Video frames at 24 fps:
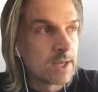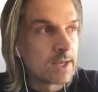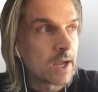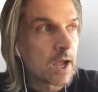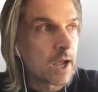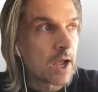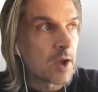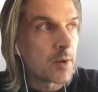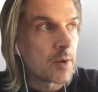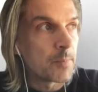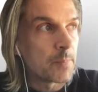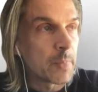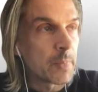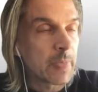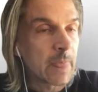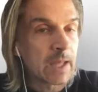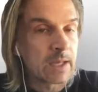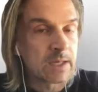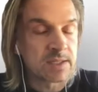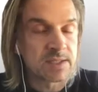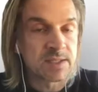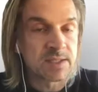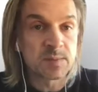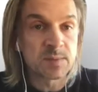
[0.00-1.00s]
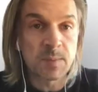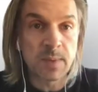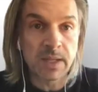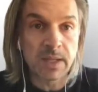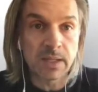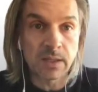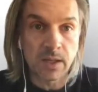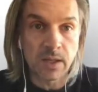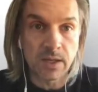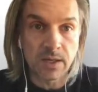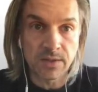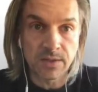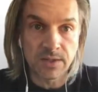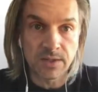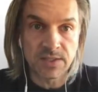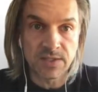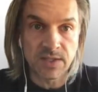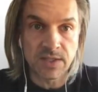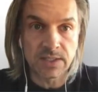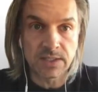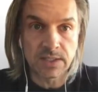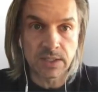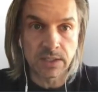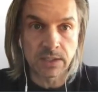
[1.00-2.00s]
And it seems to make a lot of these
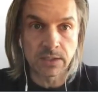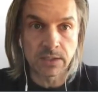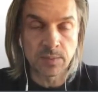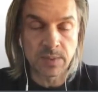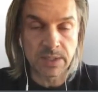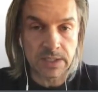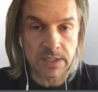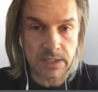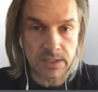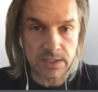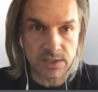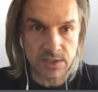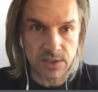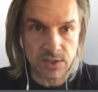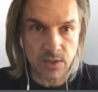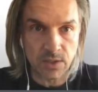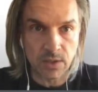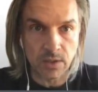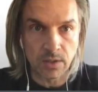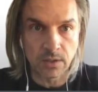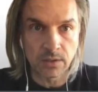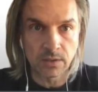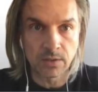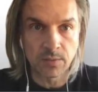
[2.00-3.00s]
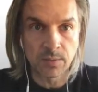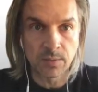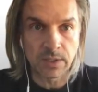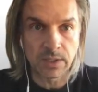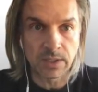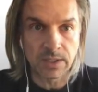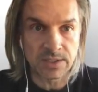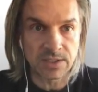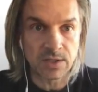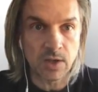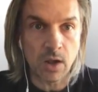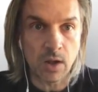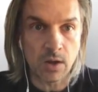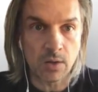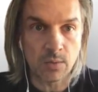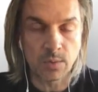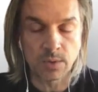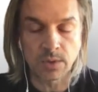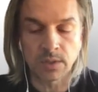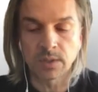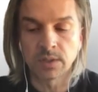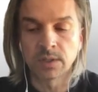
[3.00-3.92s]
things a little bit easier, a little bit less awkward.